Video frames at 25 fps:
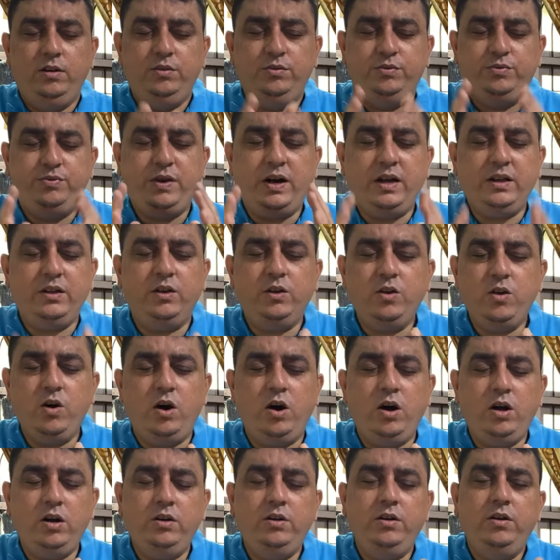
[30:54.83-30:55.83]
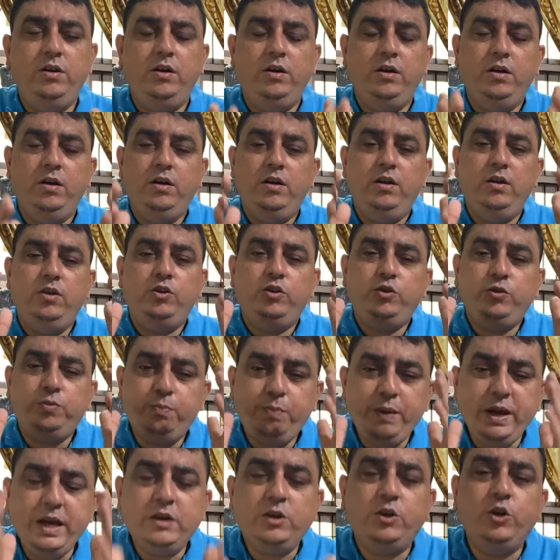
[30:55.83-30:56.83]
Father God,
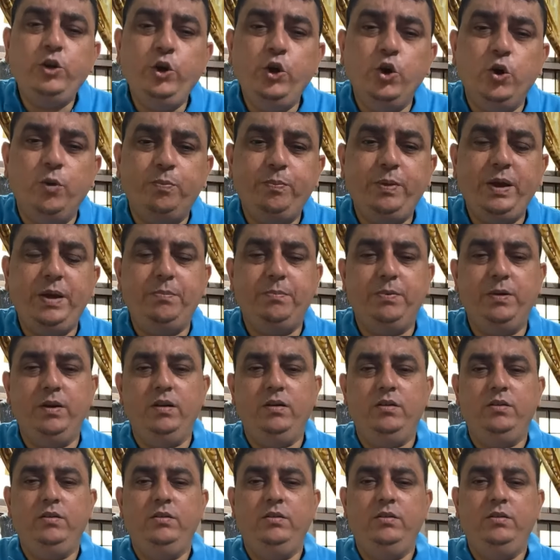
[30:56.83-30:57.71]
speak to your people.